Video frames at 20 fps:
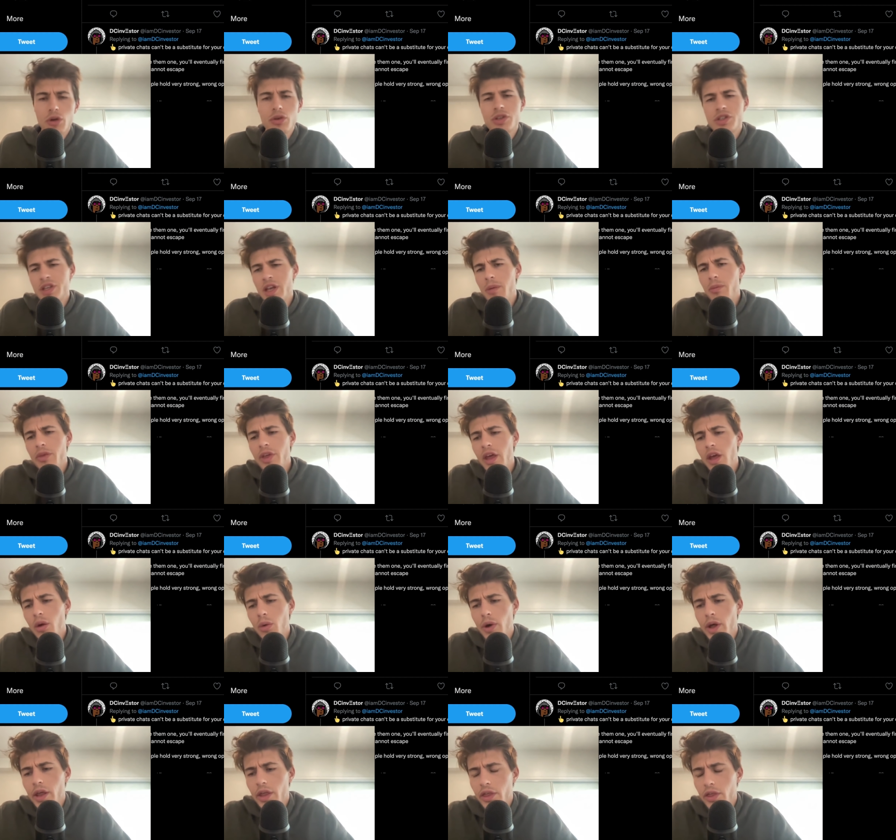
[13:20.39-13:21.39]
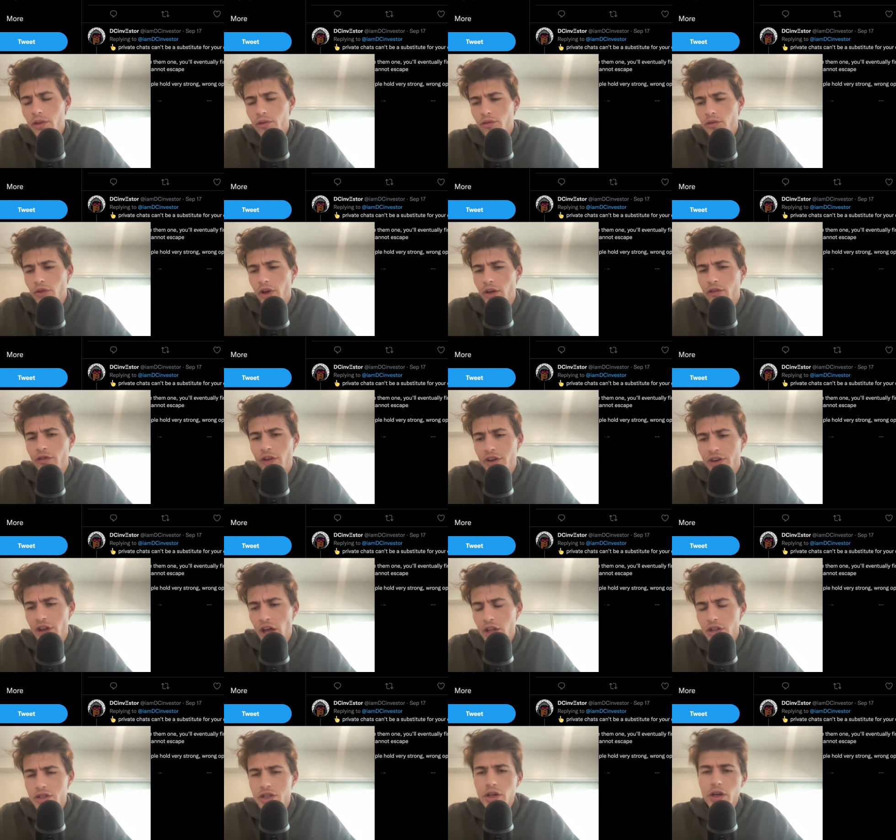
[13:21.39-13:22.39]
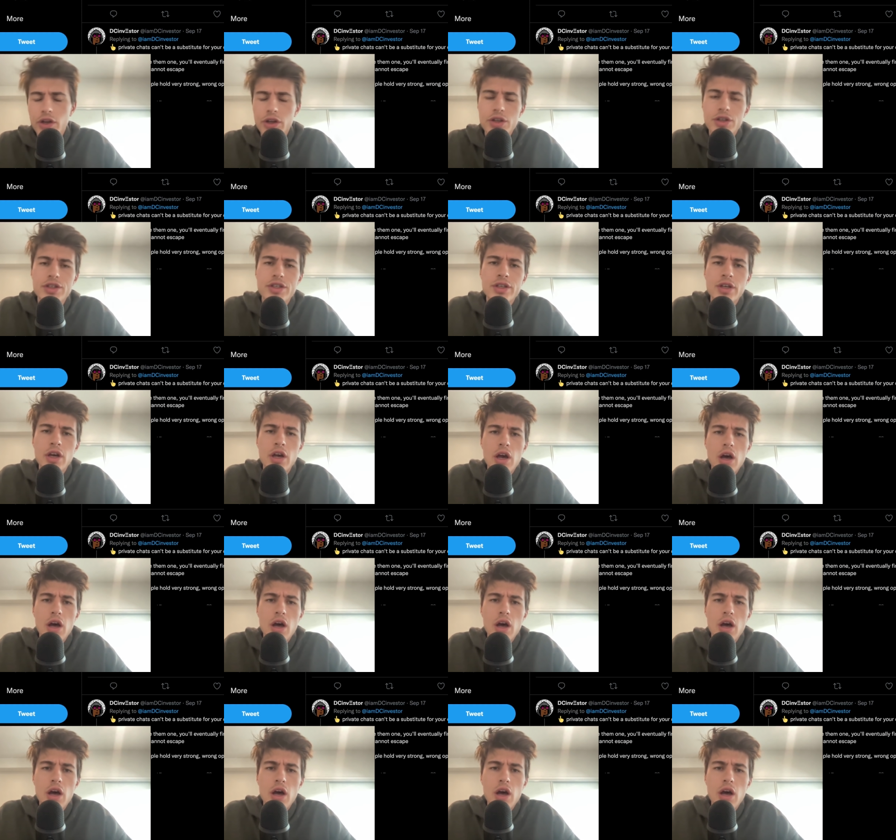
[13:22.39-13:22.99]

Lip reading: Same thing with like Fidenzas,